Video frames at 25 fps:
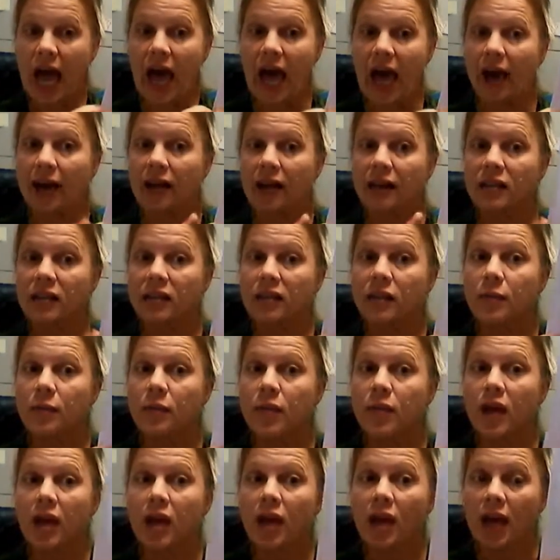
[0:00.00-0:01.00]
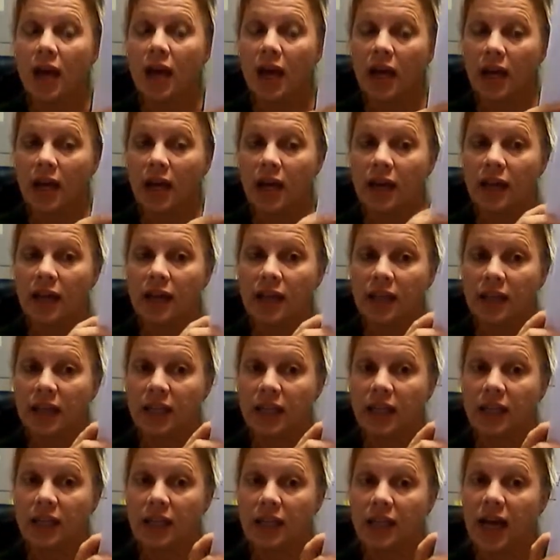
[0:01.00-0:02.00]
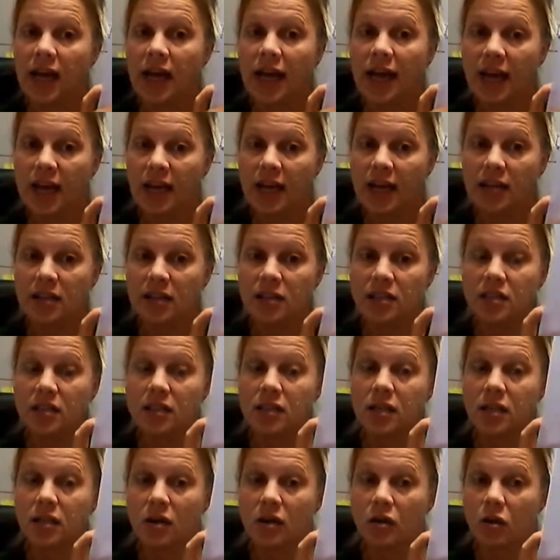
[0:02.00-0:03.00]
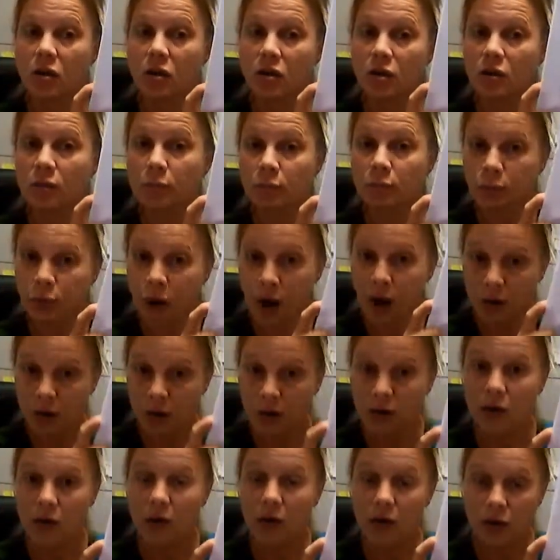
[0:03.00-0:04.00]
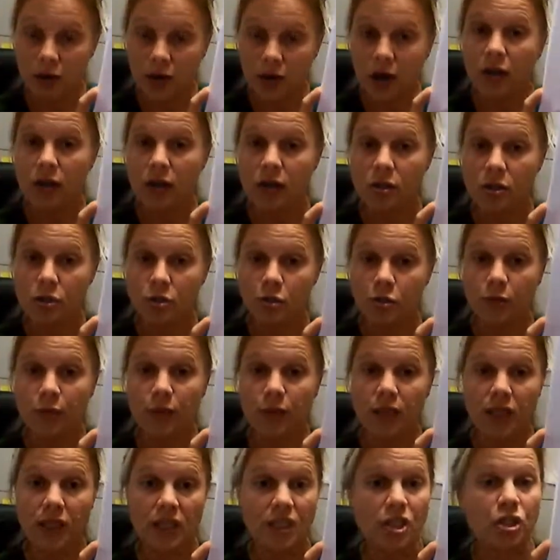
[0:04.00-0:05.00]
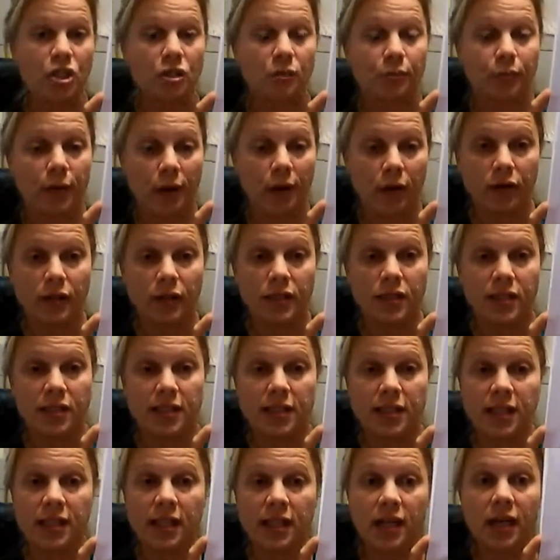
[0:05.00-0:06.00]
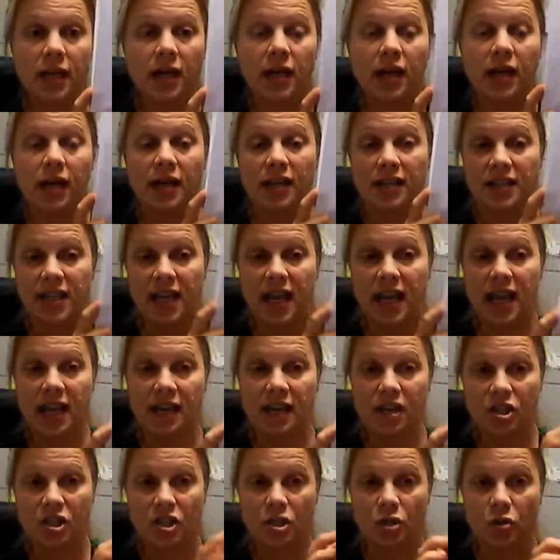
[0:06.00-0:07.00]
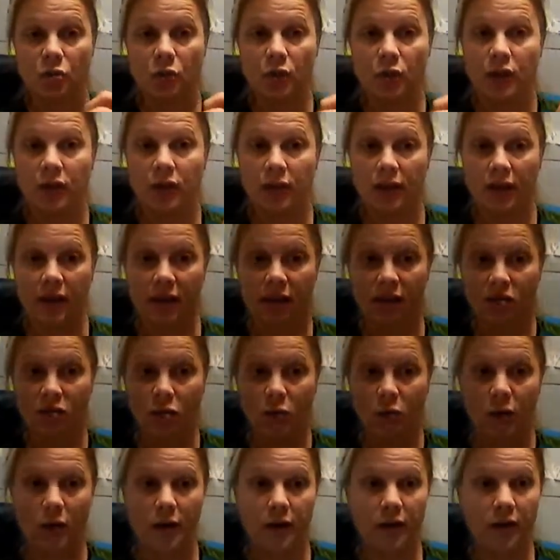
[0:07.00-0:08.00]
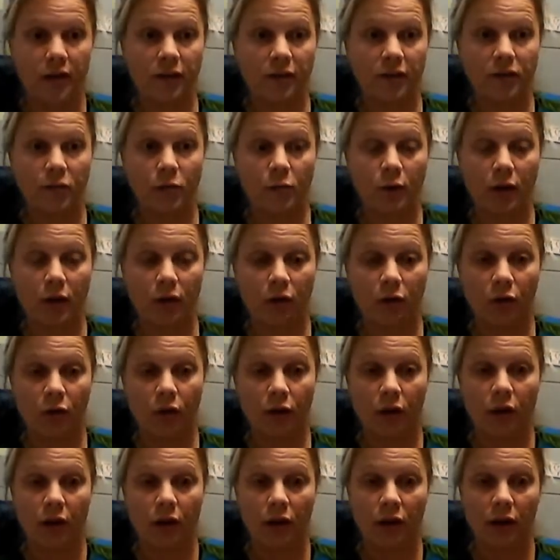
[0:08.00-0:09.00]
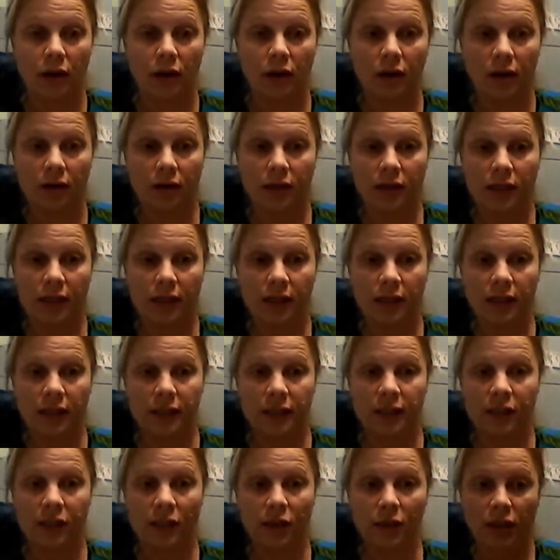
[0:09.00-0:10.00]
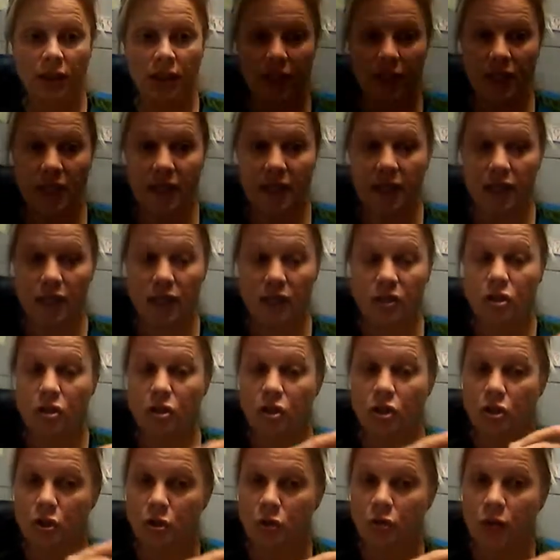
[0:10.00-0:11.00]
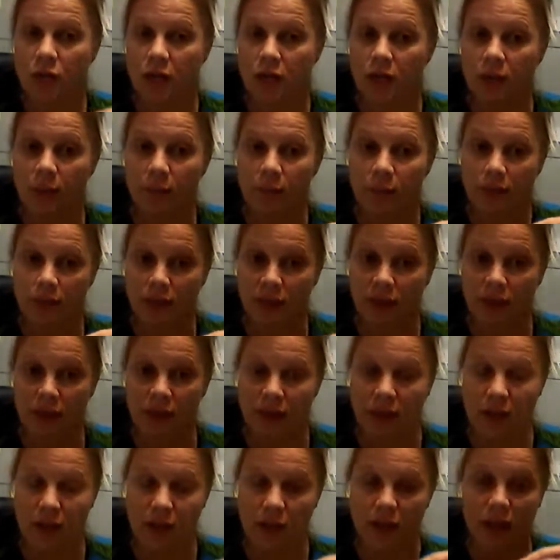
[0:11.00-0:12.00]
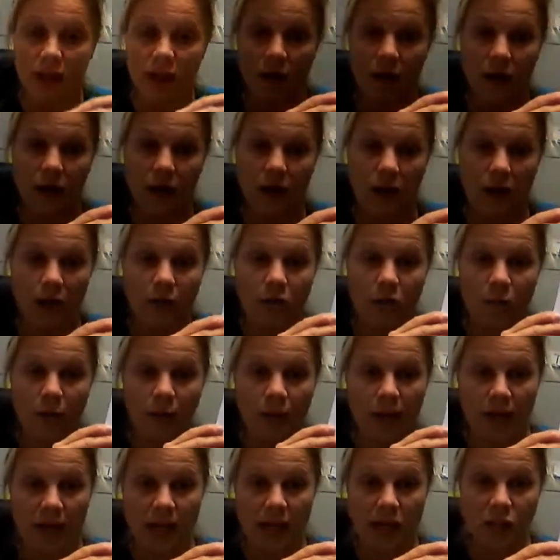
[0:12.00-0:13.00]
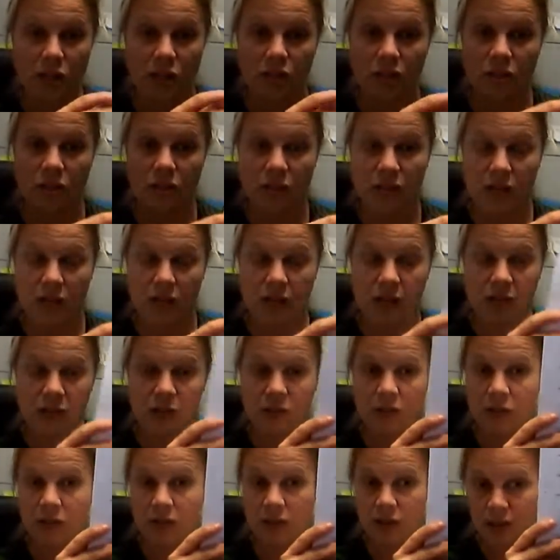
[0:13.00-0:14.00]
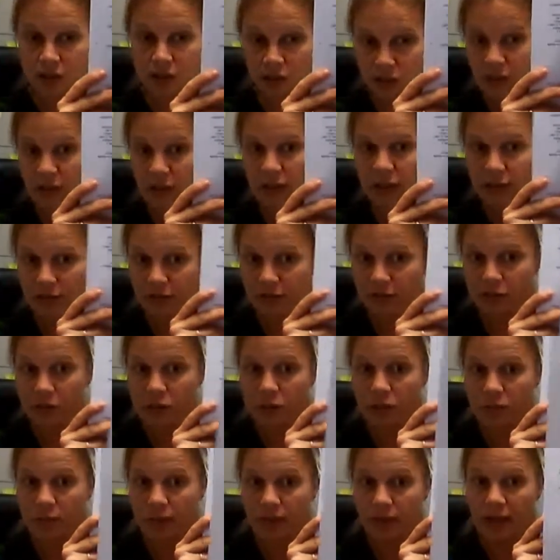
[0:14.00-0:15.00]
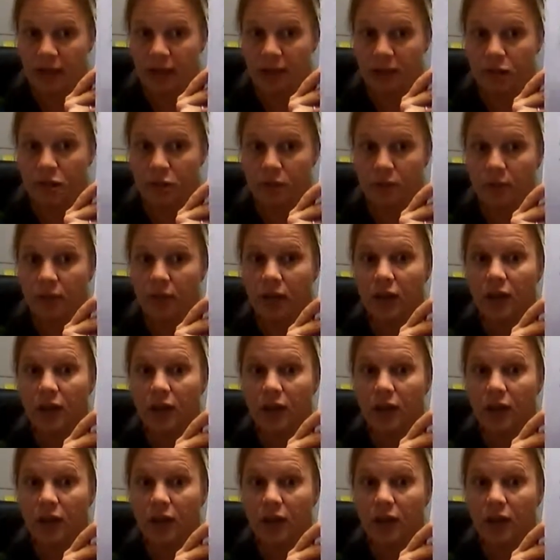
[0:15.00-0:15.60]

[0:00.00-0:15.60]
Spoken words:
Act, and it has our non-discrimination policy attached to it. That's why it's rather lengthy on the end. You keep the other pages other than the first page.